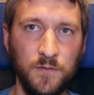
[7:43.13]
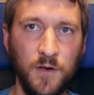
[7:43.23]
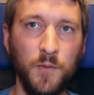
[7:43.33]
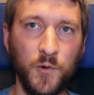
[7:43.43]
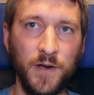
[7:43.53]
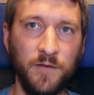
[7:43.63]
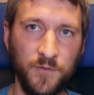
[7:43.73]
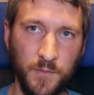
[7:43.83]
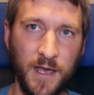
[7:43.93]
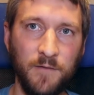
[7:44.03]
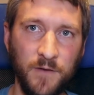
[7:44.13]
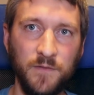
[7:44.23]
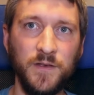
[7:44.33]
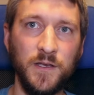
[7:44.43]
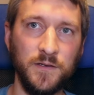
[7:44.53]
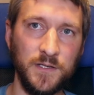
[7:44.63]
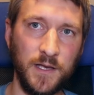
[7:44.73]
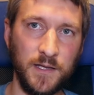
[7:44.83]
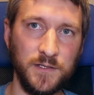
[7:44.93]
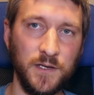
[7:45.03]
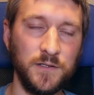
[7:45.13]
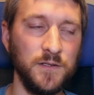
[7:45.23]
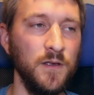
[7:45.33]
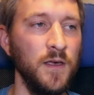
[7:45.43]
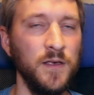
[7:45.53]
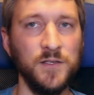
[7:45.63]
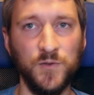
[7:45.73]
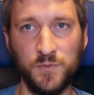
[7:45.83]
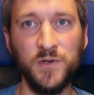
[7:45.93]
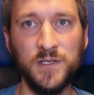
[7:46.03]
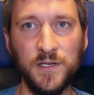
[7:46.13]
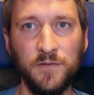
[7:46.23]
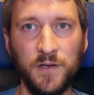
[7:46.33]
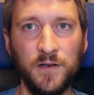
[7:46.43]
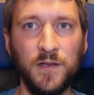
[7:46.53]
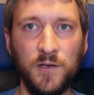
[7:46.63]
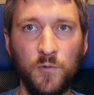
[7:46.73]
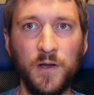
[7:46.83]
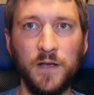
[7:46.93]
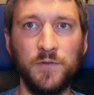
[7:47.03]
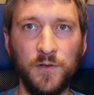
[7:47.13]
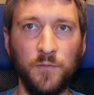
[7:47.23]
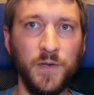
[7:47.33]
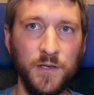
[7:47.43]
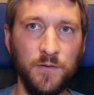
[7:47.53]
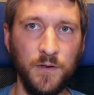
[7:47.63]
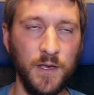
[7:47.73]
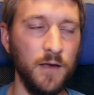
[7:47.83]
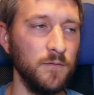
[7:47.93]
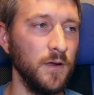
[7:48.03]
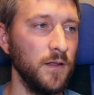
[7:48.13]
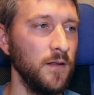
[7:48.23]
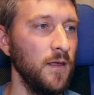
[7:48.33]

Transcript: upgrading from Cat5e to Cat6. So it's pretty significant, and you want every little bit you can get, right?